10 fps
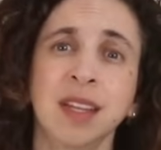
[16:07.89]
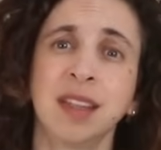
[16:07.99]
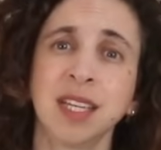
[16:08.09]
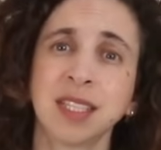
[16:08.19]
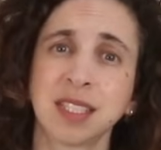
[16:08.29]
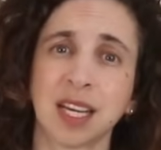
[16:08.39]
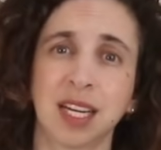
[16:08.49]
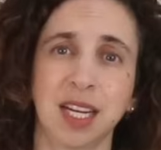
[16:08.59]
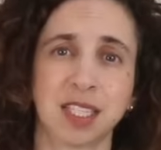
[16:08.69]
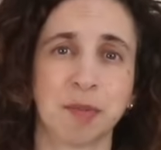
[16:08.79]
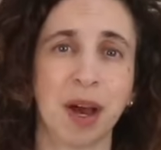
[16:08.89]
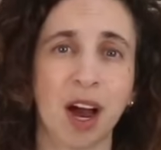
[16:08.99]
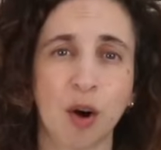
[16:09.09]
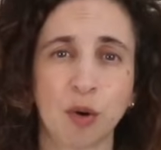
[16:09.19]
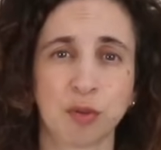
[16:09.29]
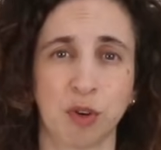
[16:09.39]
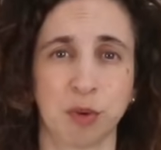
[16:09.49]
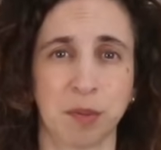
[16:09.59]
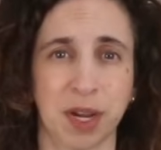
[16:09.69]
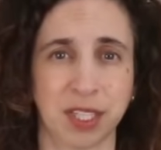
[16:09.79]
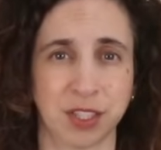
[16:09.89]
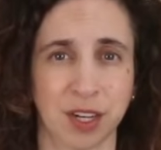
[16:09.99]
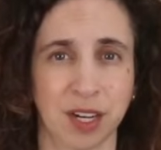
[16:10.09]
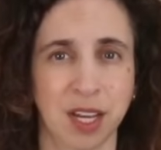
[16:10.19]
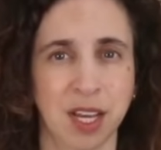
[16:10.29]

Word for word: This study is a powerful reminder